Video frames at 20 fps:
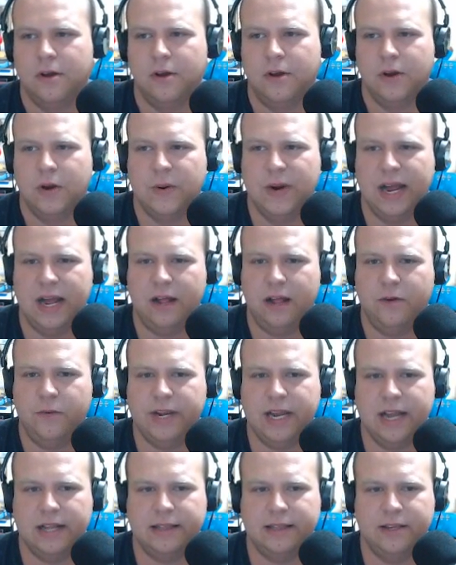Well,
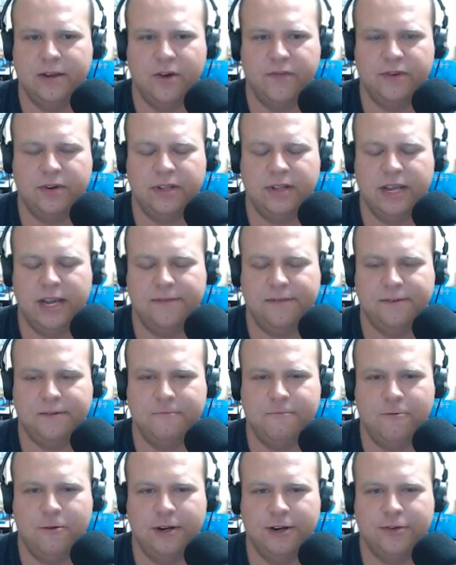we got the overlay
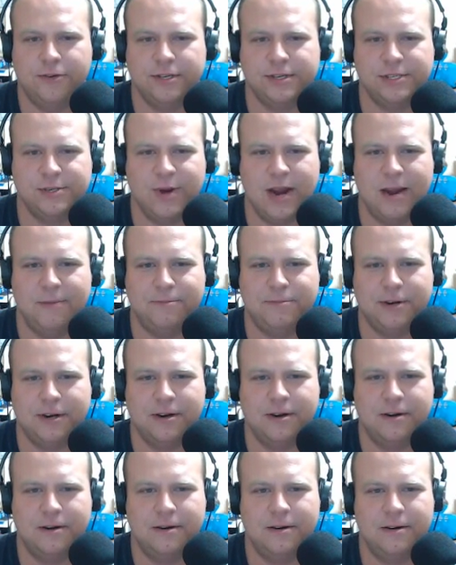from one Chris
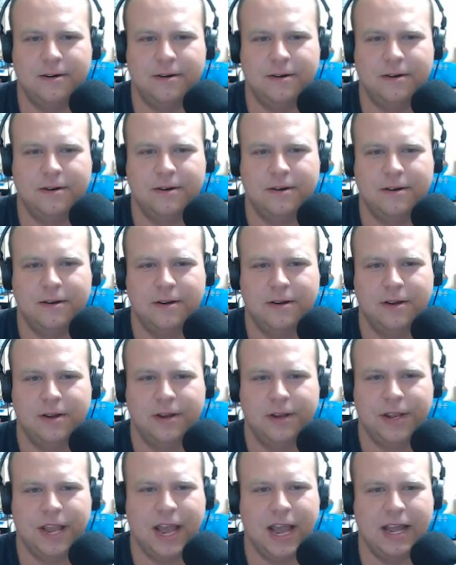Raptor.
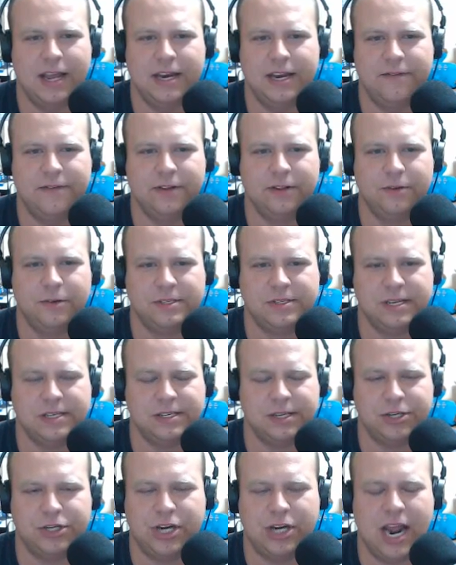Yeah, and even Luke
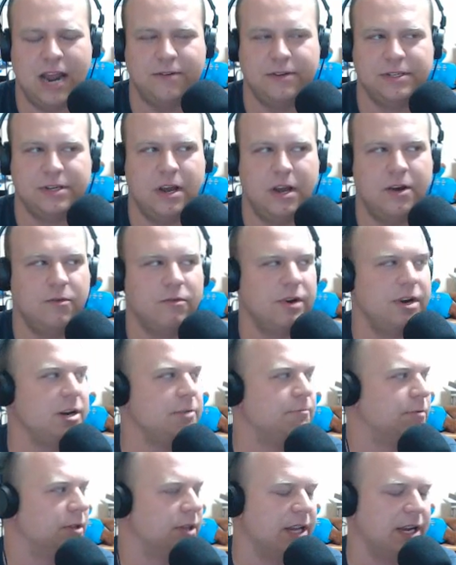says the chat was
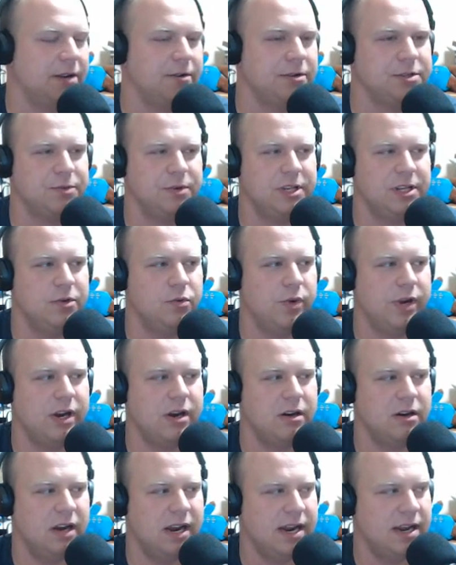unreadable. Like, it was really
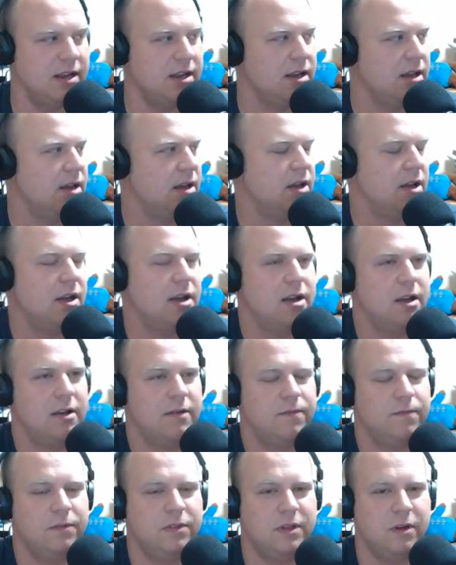weird. Like,
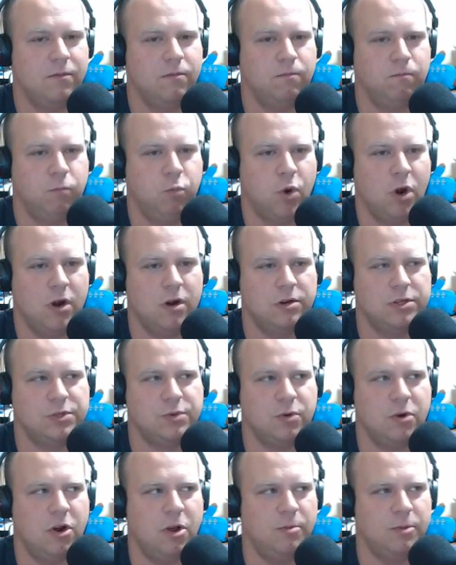the
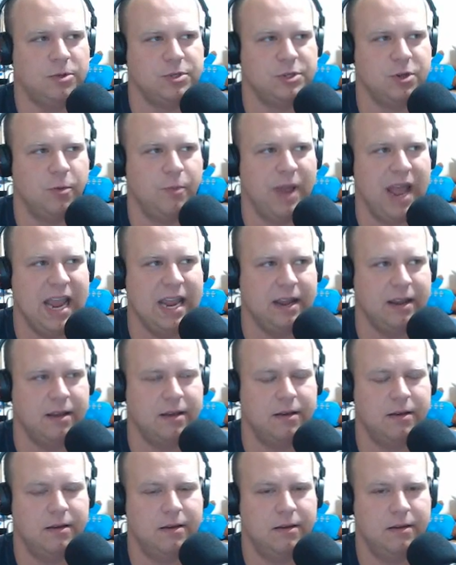words were almost opaque.
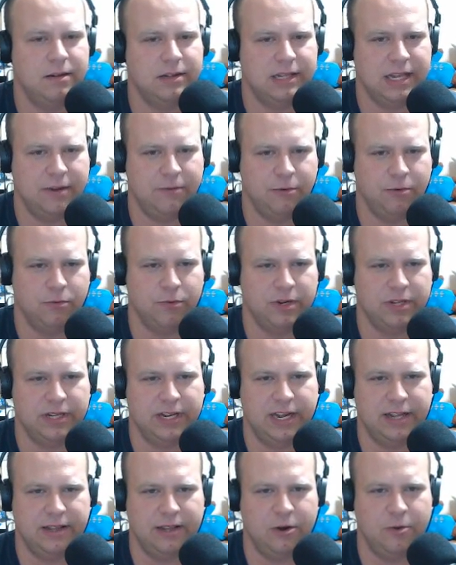They were
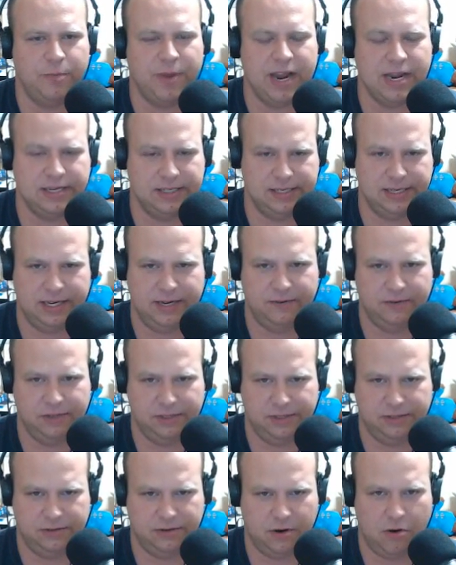really, and the opacity
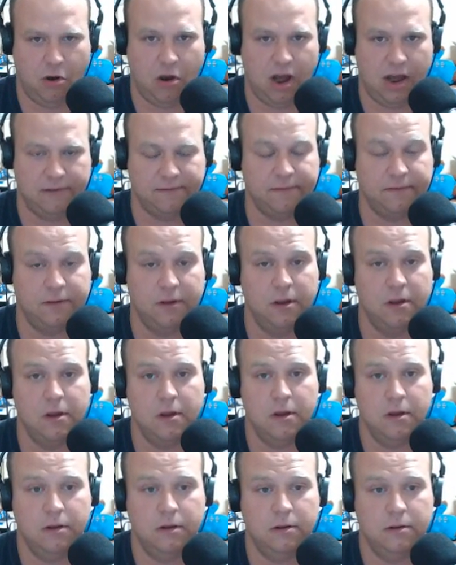was off.
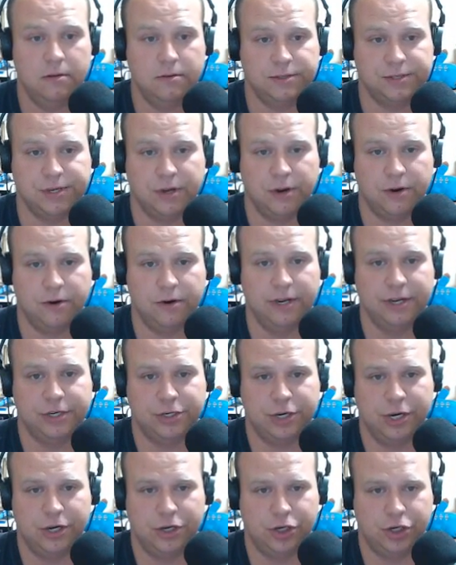So
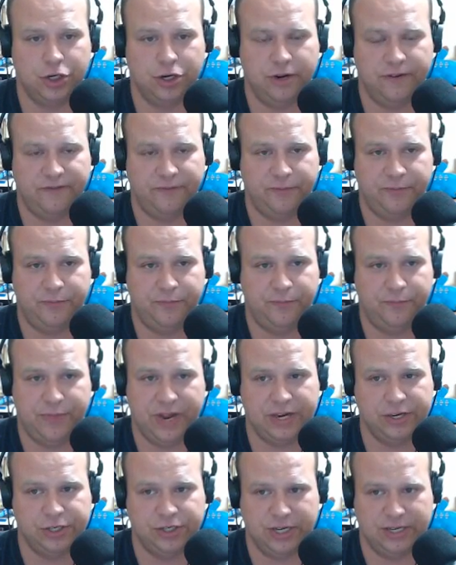it should have
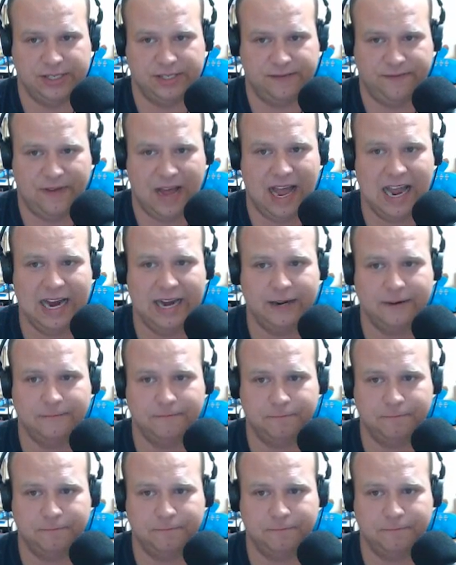been just fine.